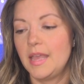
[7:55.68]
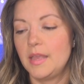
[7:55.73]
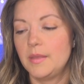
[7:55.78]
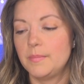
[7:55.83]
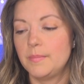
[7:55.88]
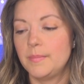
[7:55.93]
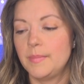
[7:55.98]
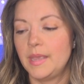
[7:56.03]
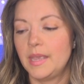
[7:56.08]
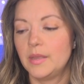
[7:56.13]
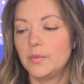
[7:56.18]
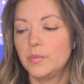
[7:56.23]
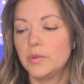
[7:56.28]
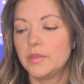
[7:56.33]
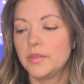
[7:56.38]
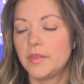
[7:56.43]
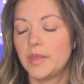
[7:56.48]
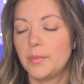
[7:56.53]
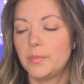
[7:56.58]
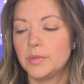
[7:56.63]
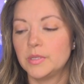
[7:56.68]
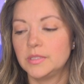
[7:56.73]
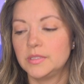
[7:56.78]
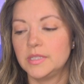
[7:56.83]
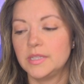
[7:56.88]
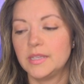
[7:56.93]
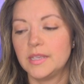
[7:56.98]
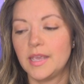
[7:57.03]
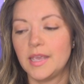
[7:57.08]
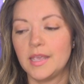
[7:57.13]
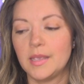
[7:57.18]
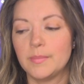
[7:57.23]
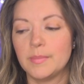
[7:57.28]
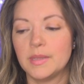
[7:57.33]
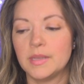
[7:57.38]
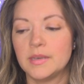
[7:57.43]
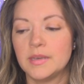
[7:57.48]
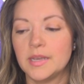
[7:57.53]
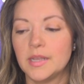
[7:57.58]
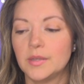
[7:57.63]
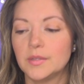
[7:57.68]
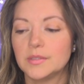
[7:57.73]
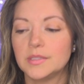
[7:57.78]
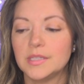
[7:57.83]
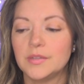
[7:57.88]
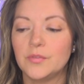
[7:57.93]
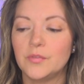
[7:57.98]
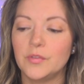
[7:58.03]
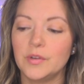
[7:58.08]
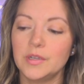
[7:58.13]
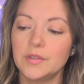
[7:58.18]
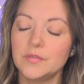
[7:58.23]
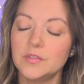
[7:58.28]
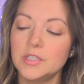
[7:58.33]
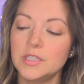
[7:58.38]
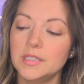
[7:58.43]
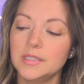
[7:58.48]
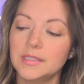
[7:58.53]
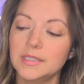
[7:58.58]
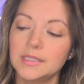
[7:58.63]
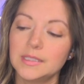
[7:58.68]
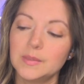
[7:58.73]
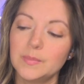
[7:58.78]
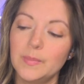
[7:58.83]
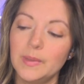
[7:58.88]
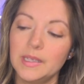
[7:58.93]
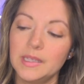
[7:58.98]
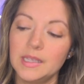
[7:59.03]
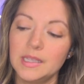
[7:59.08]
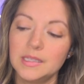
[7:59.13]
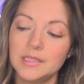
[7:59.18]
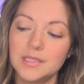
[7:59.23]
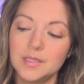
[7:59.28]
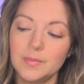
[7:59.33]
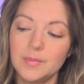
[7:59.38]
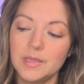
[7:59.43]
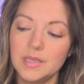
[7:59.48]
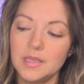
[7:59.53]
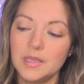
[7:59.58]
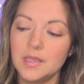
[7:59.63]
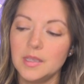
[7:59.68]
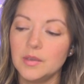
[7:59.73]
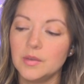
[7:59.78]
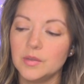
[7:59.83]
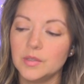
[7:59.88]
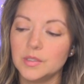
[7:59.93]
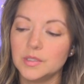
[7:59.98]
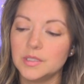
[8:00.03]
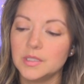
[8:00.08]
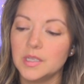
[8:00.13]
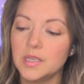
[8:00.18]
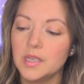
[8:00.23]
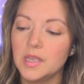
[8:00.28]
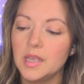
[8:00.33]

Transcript: A man with leprosy came and knelt in front of Jesus, begging to be healed.